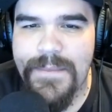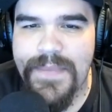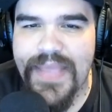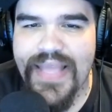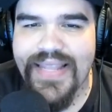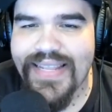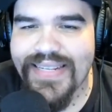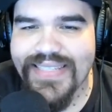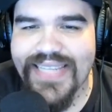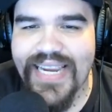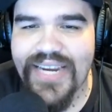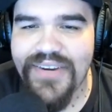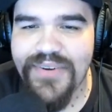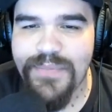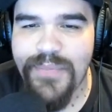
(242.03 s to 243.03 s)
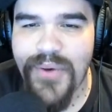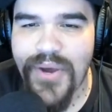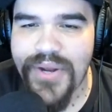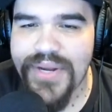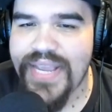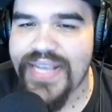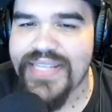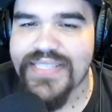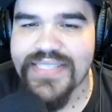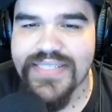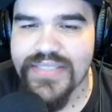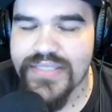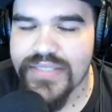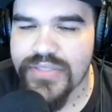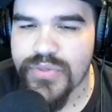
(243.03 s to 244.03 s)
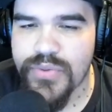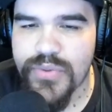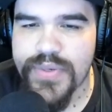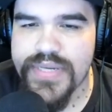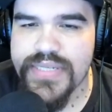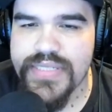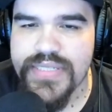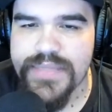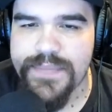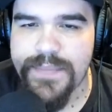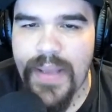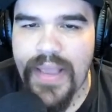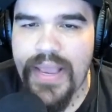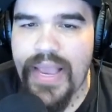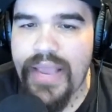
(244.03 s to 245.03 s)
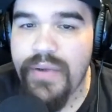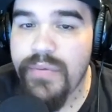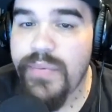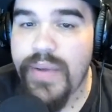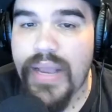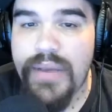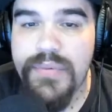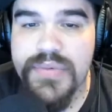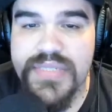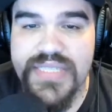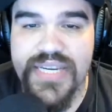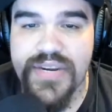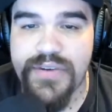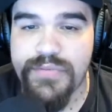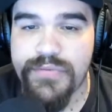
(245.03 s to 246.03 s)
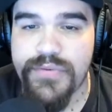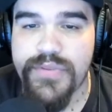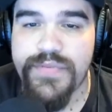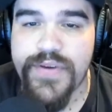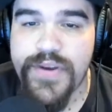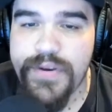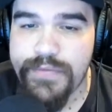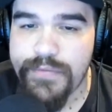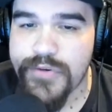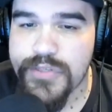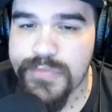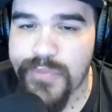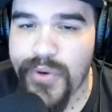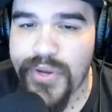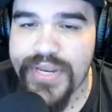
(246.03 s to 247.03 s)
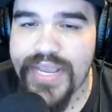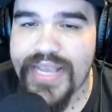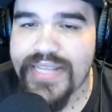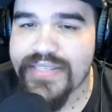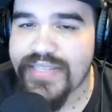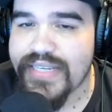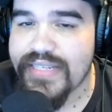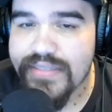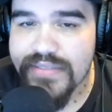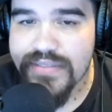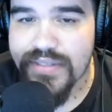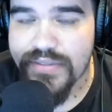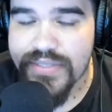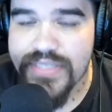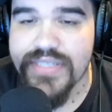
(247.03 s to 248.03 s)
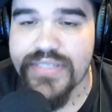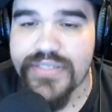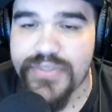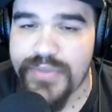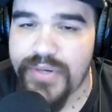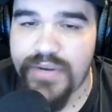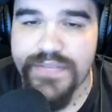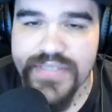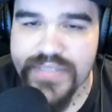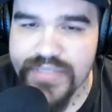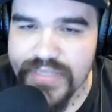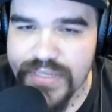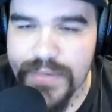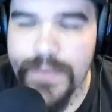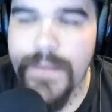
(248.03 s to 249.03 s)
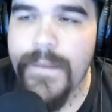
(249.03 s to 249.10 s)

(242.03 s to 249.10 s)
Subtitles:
That entire podcast is so crazy. I was there for the very first podcast, like to listen to it, obviously.